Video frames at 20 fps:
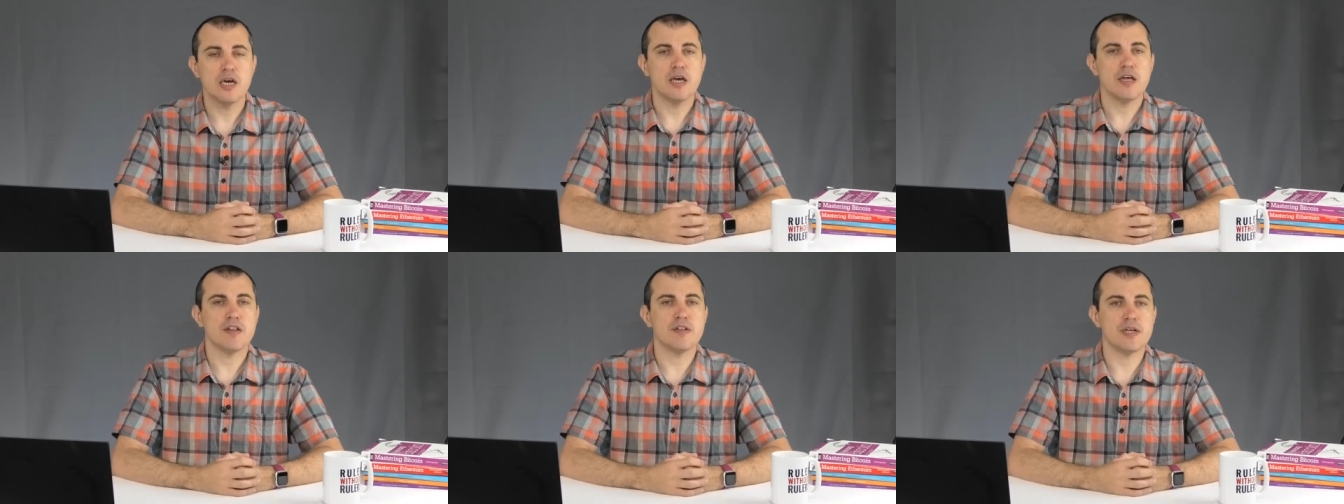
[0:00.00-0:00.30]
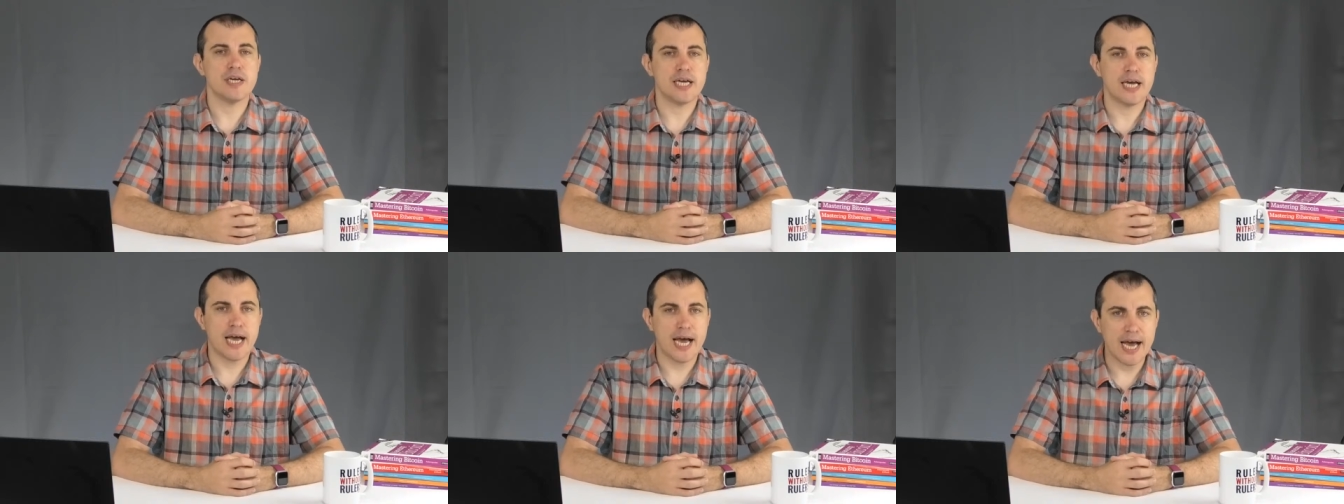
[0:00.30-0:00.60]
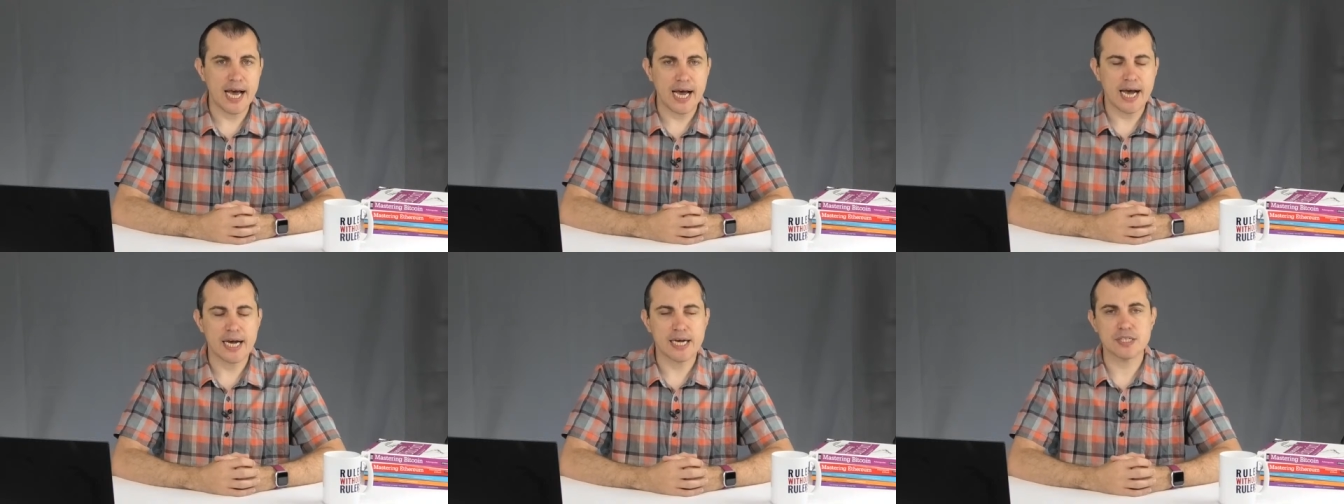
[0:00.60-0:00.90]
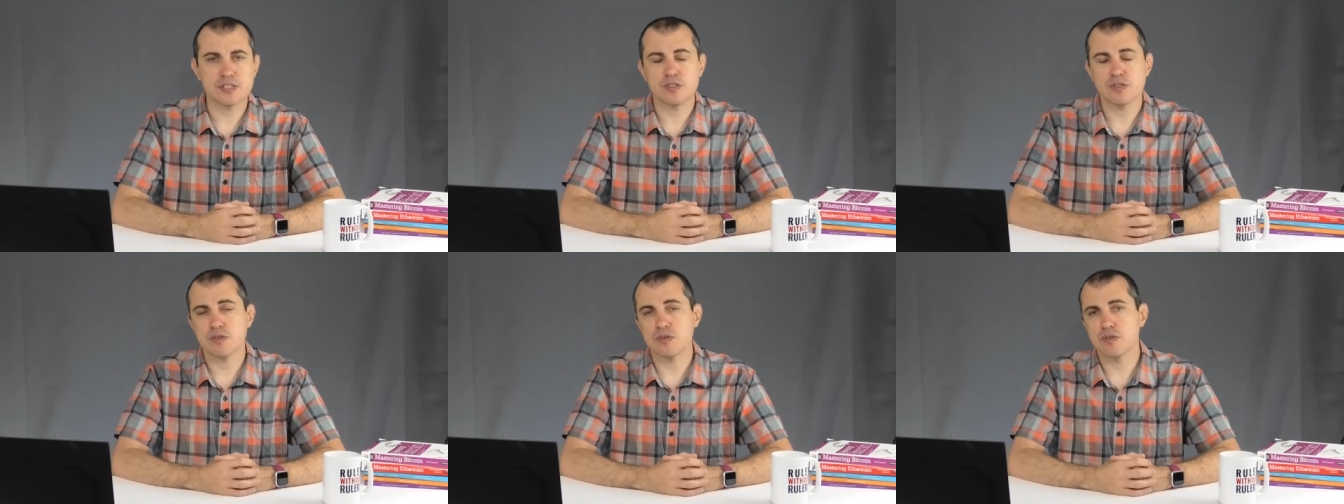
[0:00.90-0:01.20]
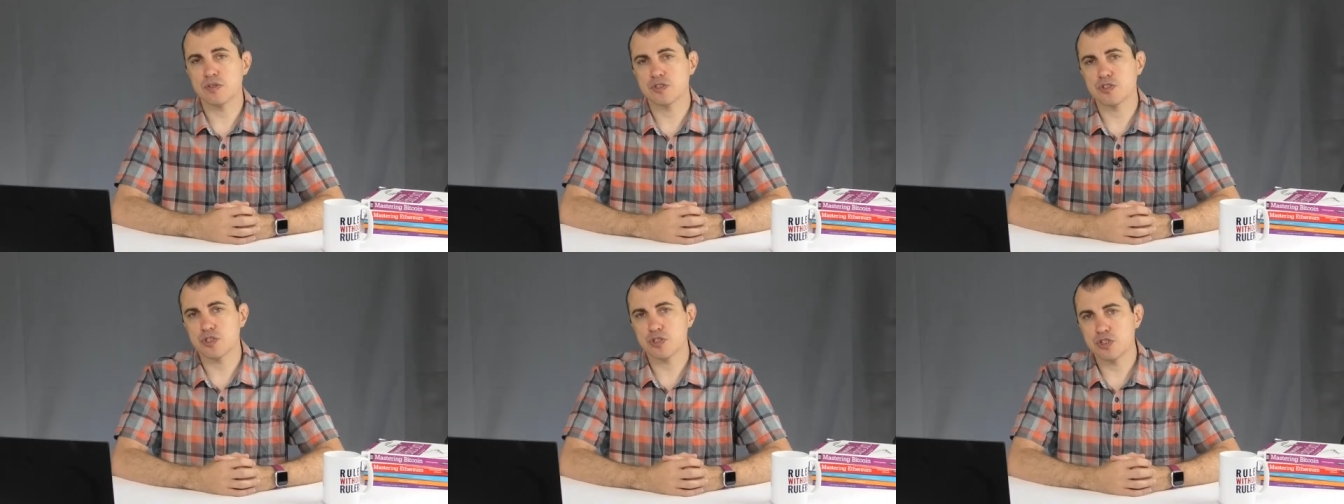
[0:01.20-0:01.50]
They hacked
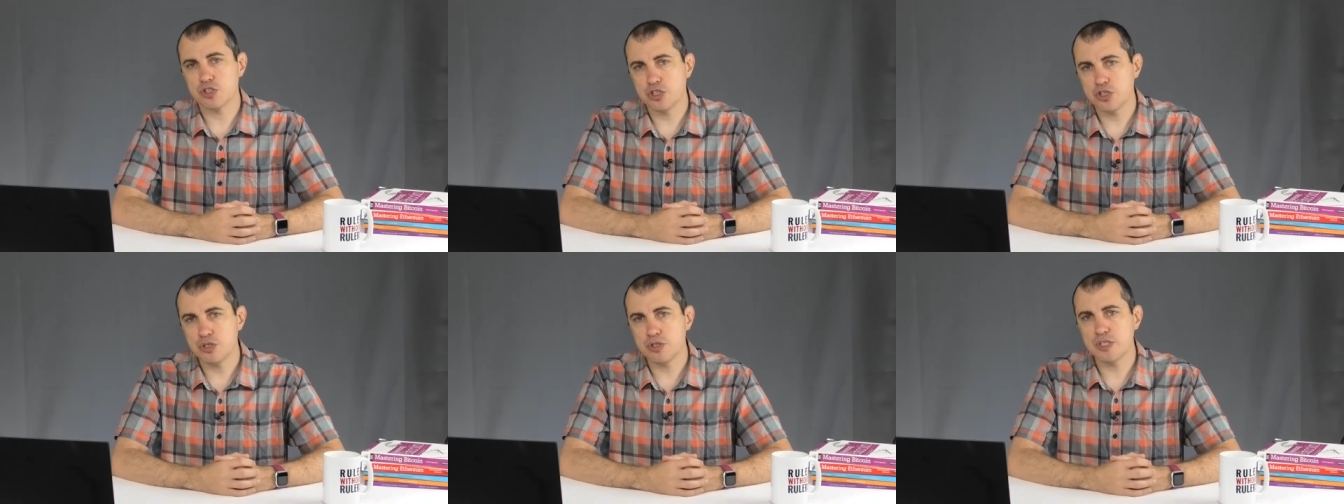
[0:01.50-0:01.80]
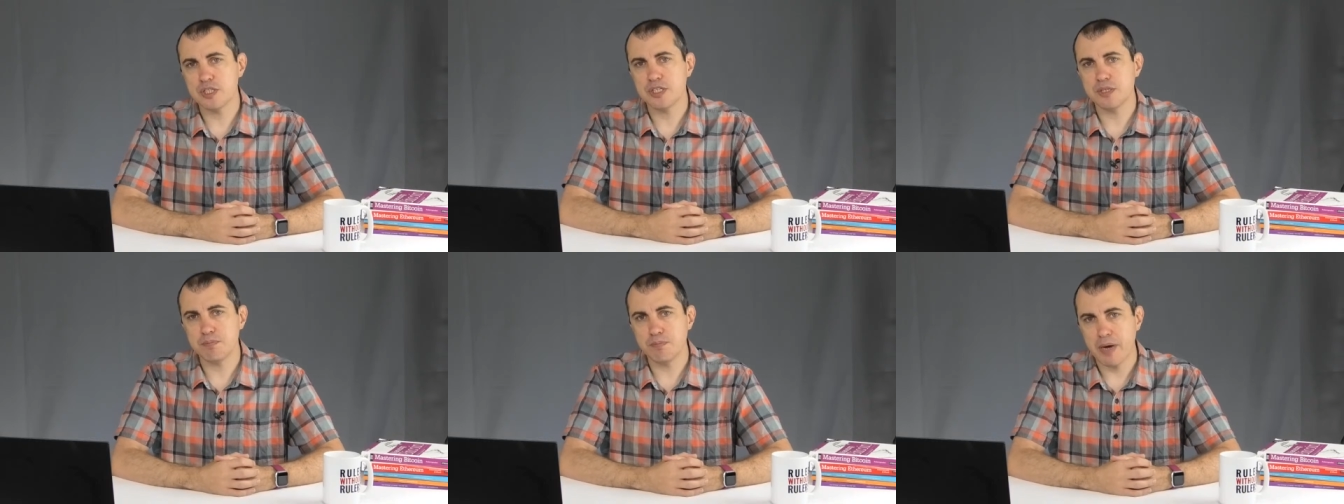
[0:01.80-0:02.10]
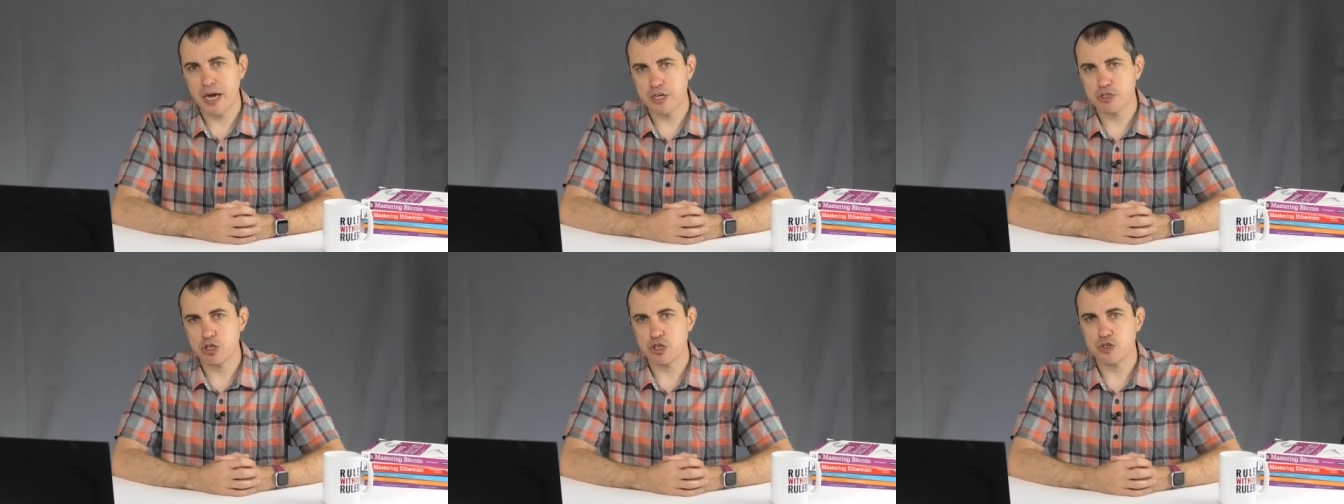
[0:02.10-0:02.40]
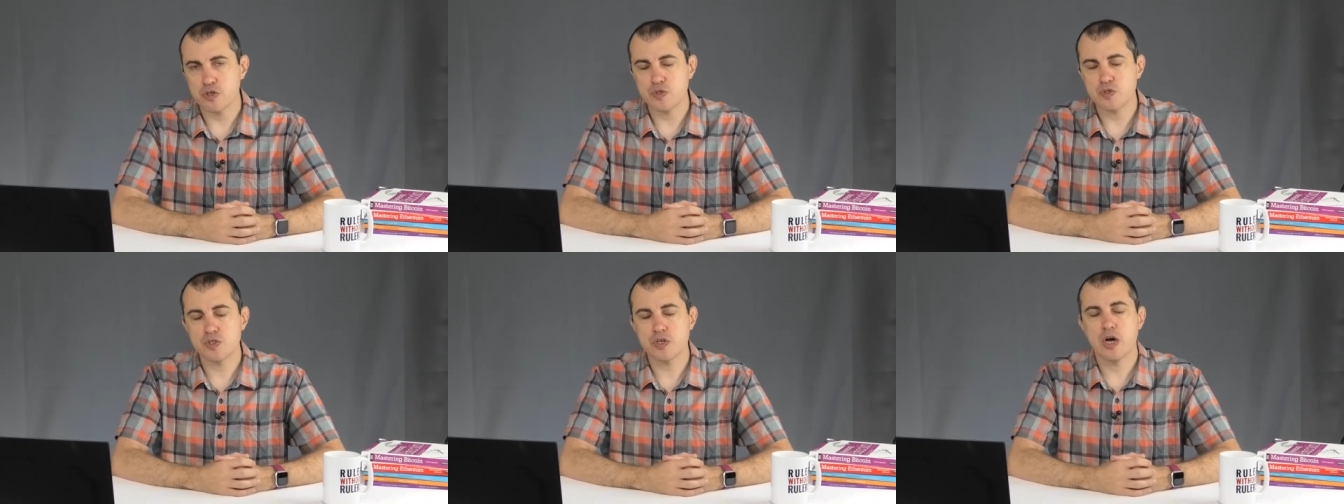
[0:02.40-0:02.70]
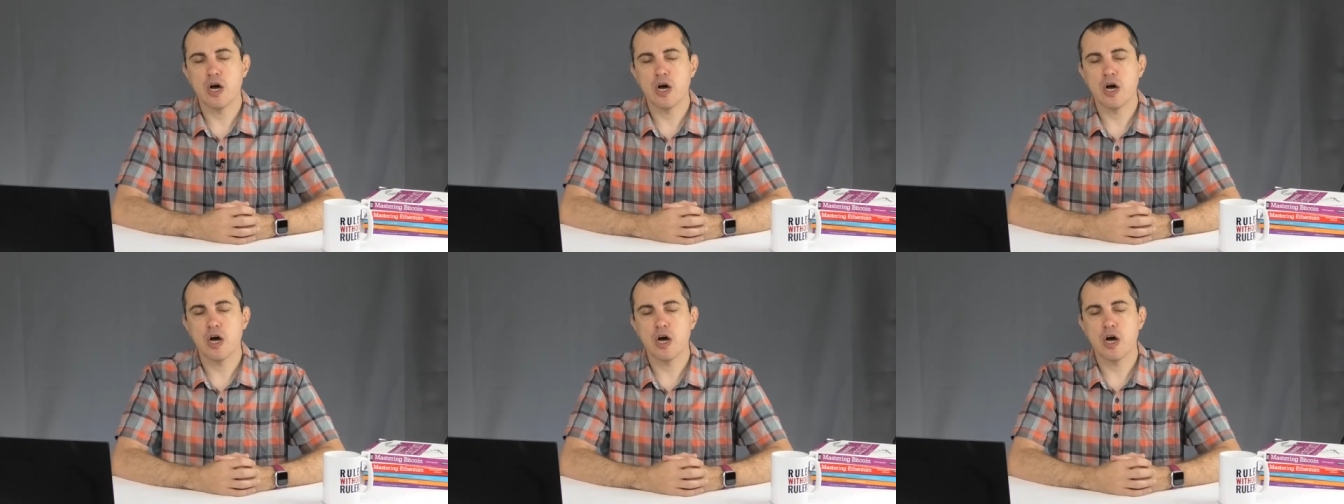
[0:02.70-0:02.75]
the security measures